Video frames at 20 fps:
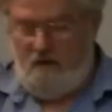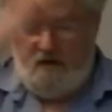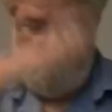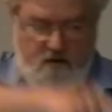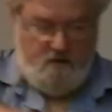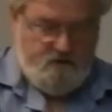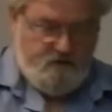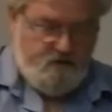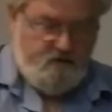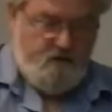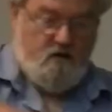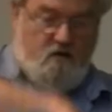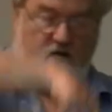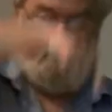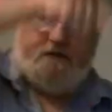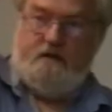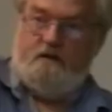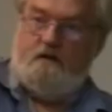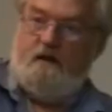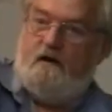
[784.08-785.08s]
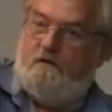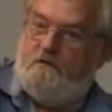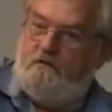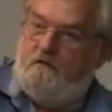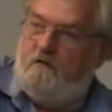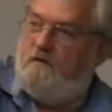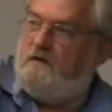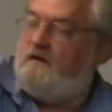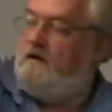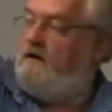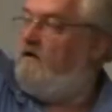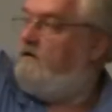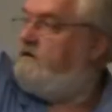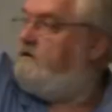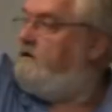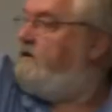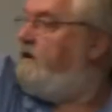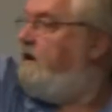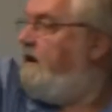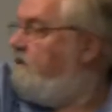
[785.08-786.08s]
then the house there, and then the house over there, and
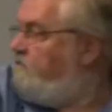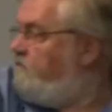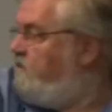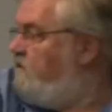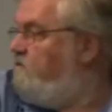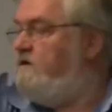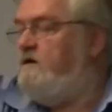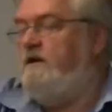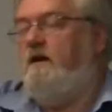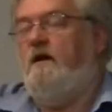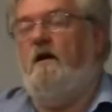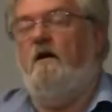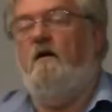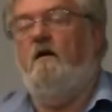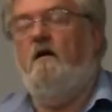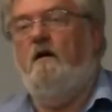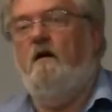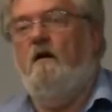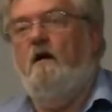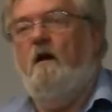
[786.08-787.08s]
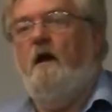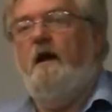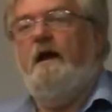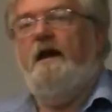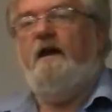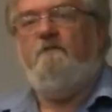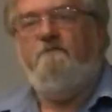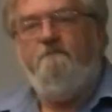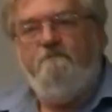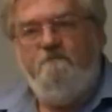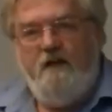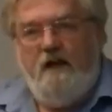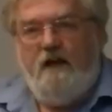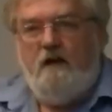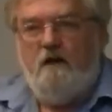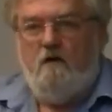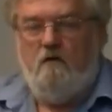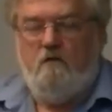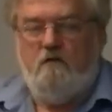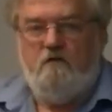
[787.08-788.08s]
then the house over there. It
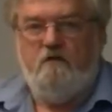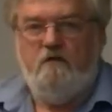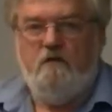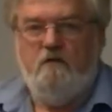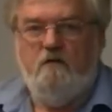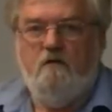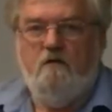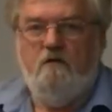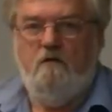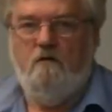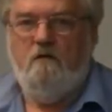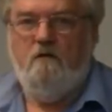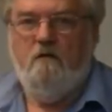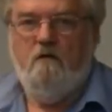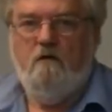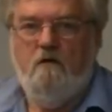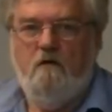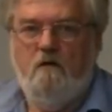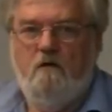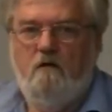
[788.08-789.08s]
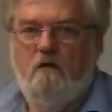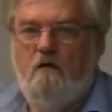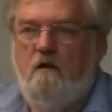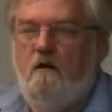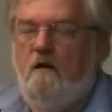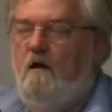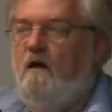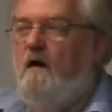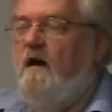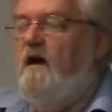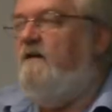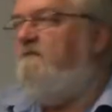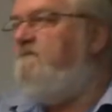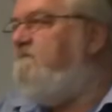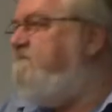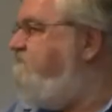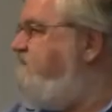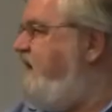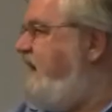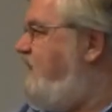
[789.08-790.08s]
feels,
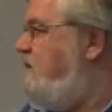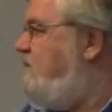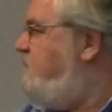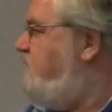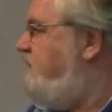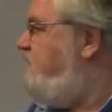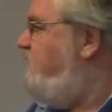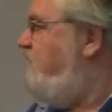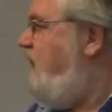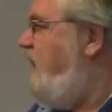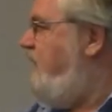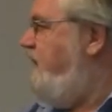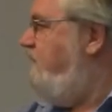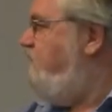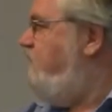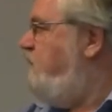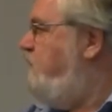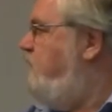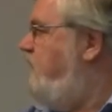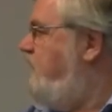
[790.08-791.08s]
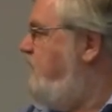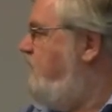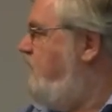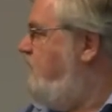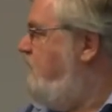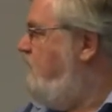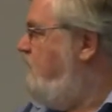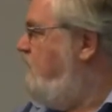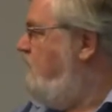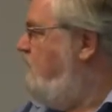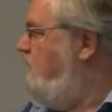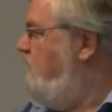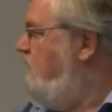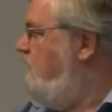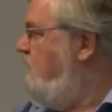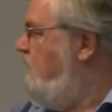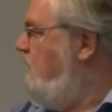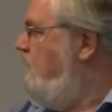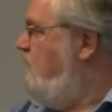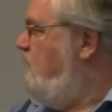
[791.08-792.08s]
it's not everybody,
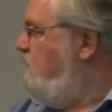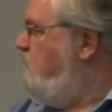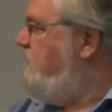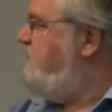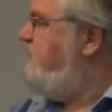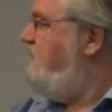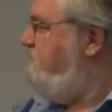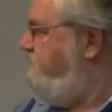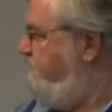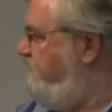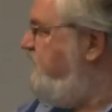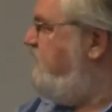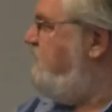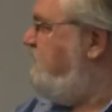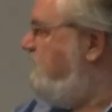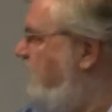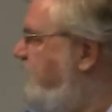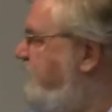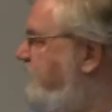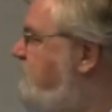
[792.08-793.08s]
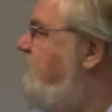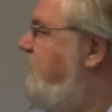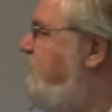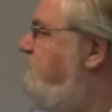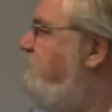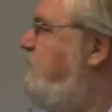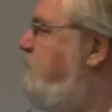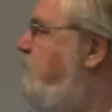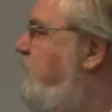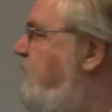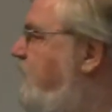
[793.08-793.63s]
but they feel it's everybody.